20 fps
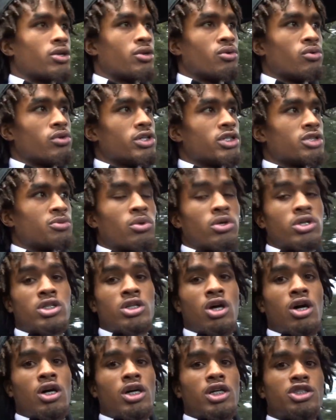do this, bro. As
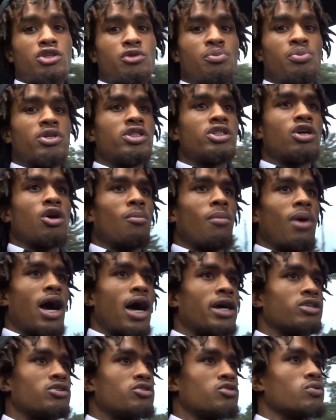long as you put your
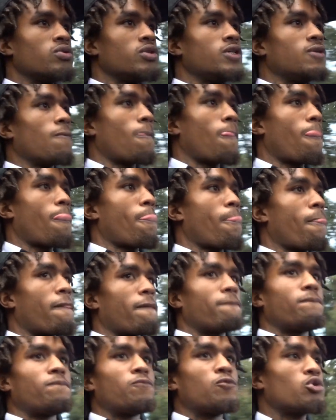mind to it,
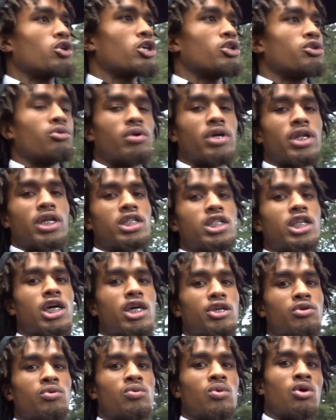you can do
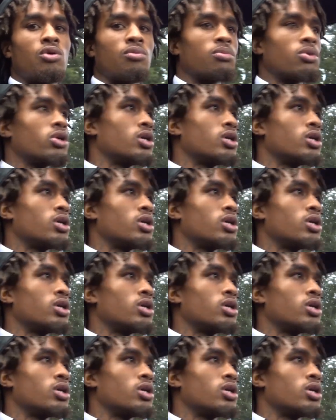anything you want, bro.